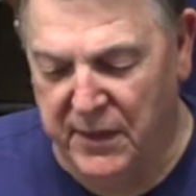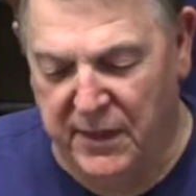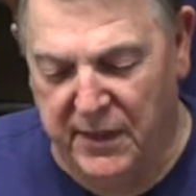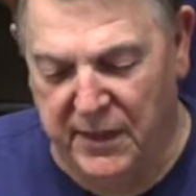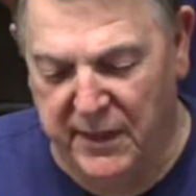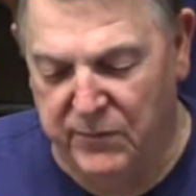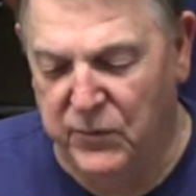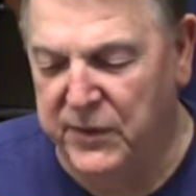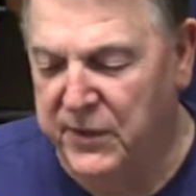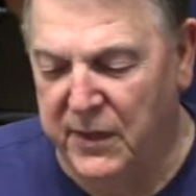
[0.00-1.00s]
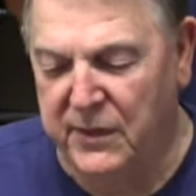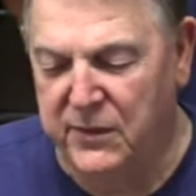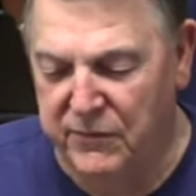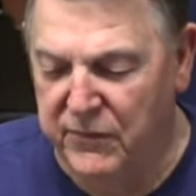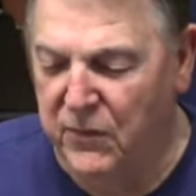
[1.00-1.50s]
God, and we
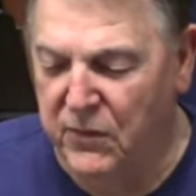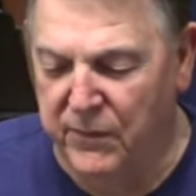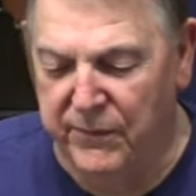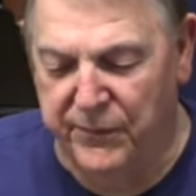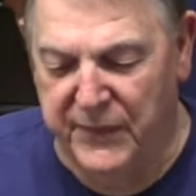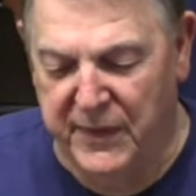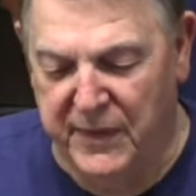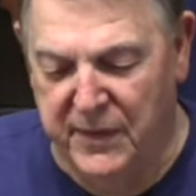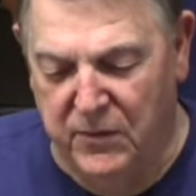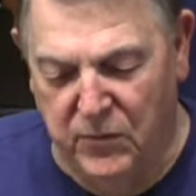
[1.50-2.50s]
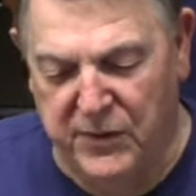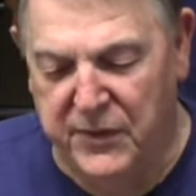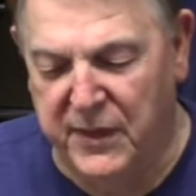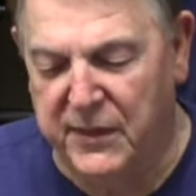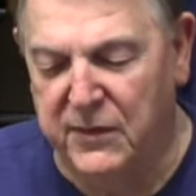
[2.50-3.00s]
thank you for them. We
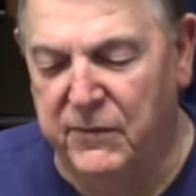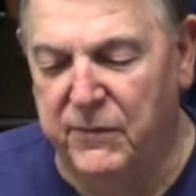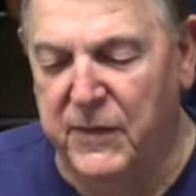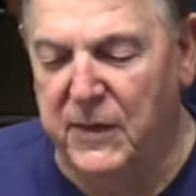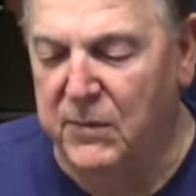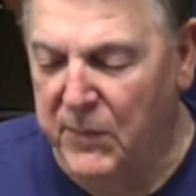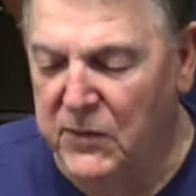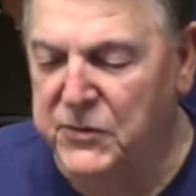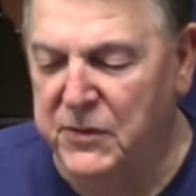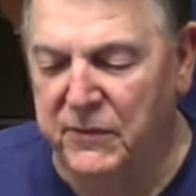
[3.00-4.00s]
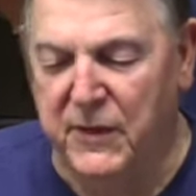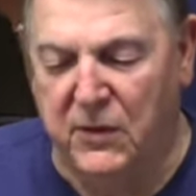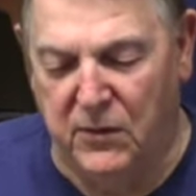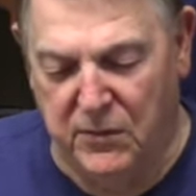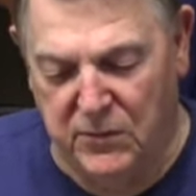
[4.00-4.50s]
thank you most of
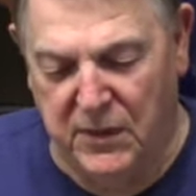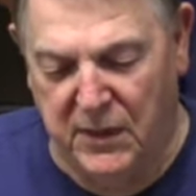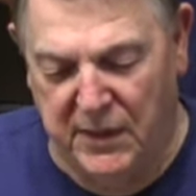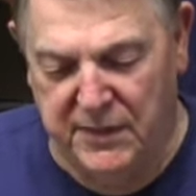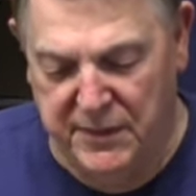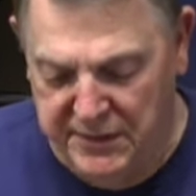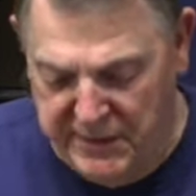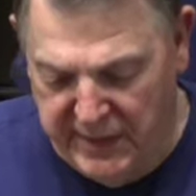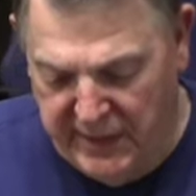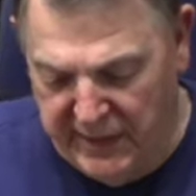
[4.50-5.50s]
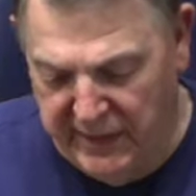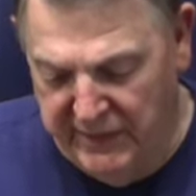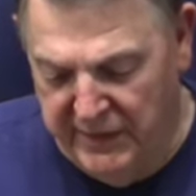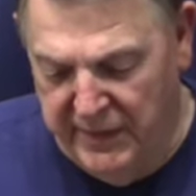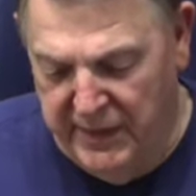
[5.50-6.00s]
all, oh God, this day,
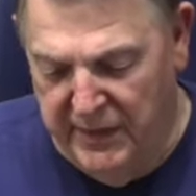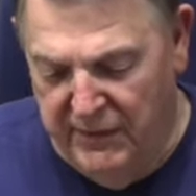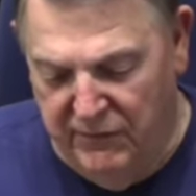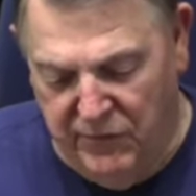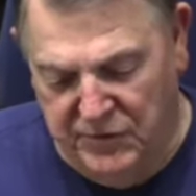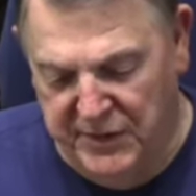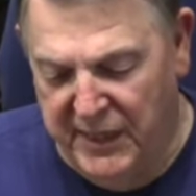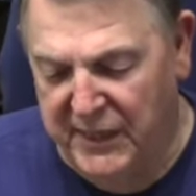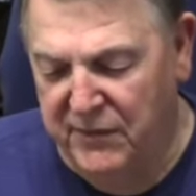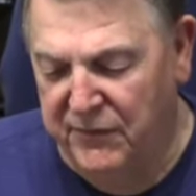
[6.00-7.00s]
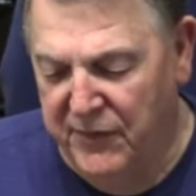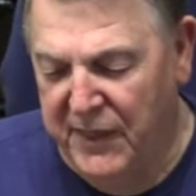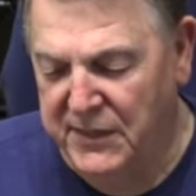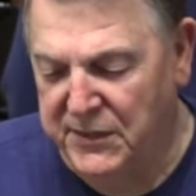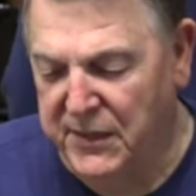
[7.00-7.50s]
for
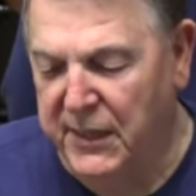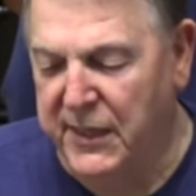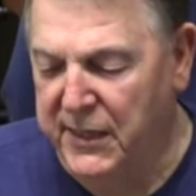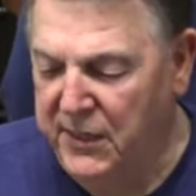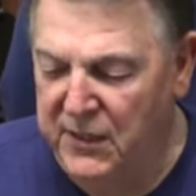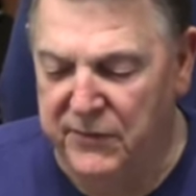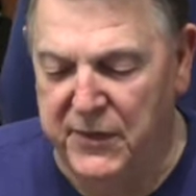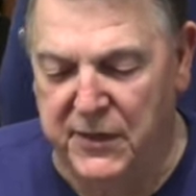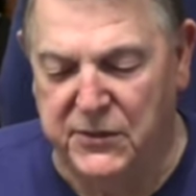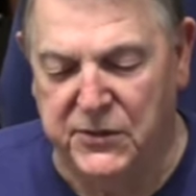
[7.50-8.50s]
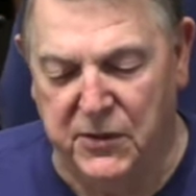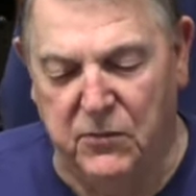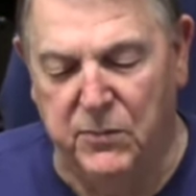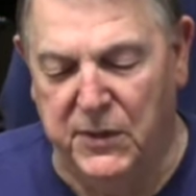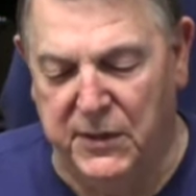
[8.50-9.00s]
sacrificing and loving us
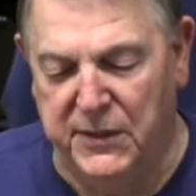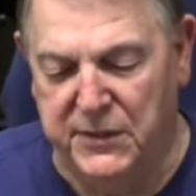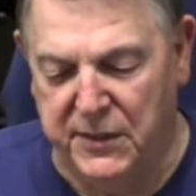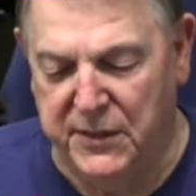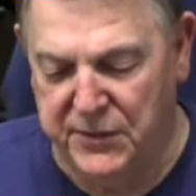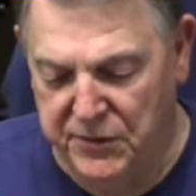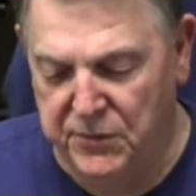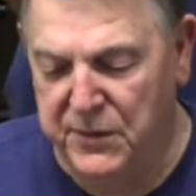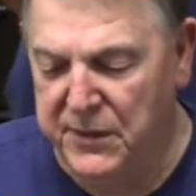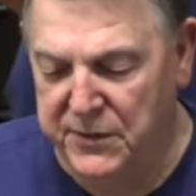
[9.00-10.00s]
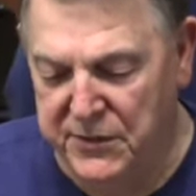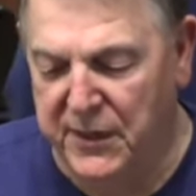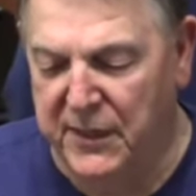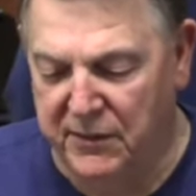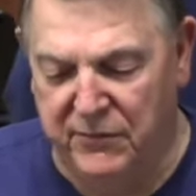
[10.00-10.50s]
so much that you did
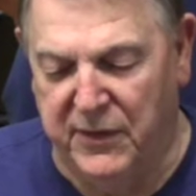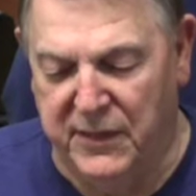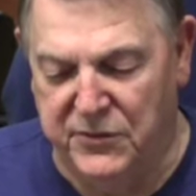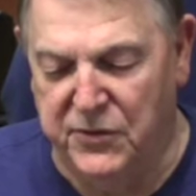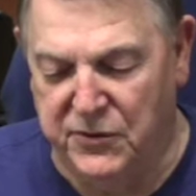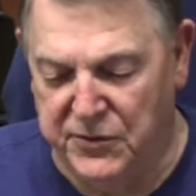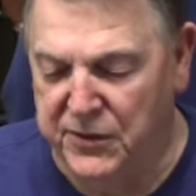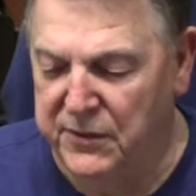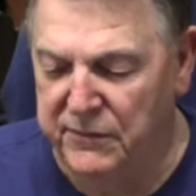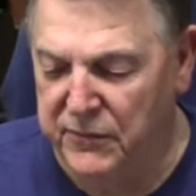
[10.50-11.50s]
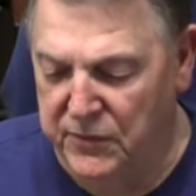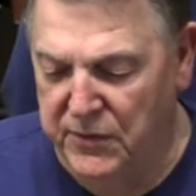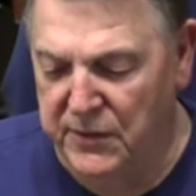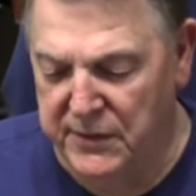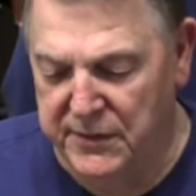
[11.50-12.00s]
sacrifice your son for
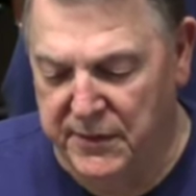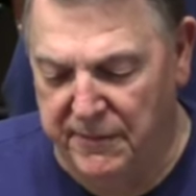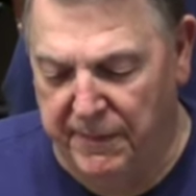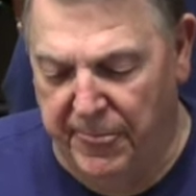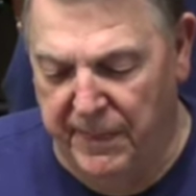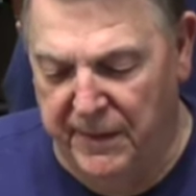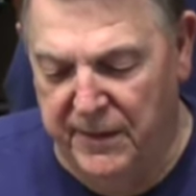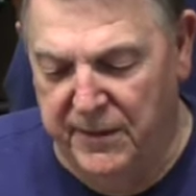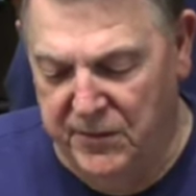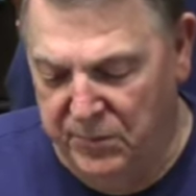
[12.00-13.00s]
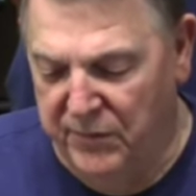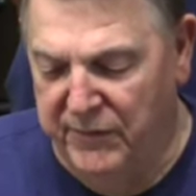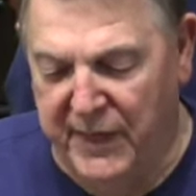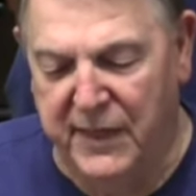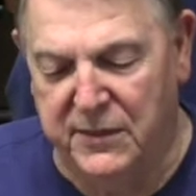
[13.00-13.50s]
us to
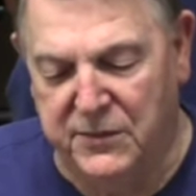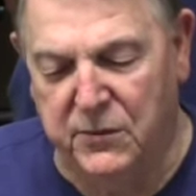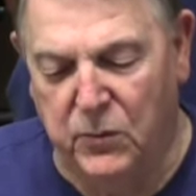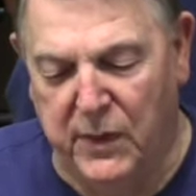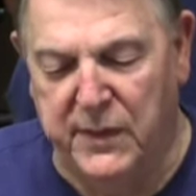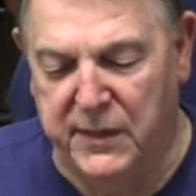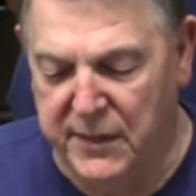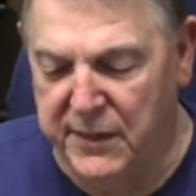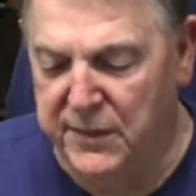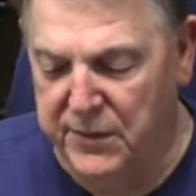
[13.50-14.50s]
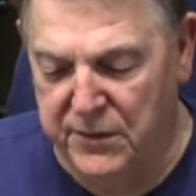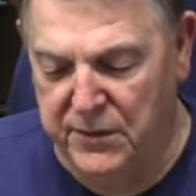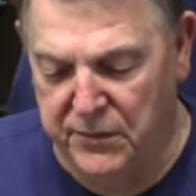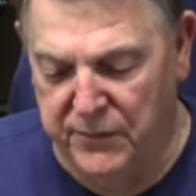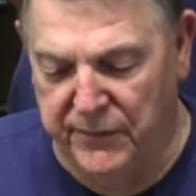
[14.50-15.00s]
provide us a way to get to
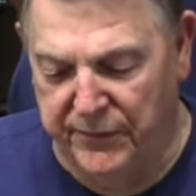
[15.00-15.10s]
you.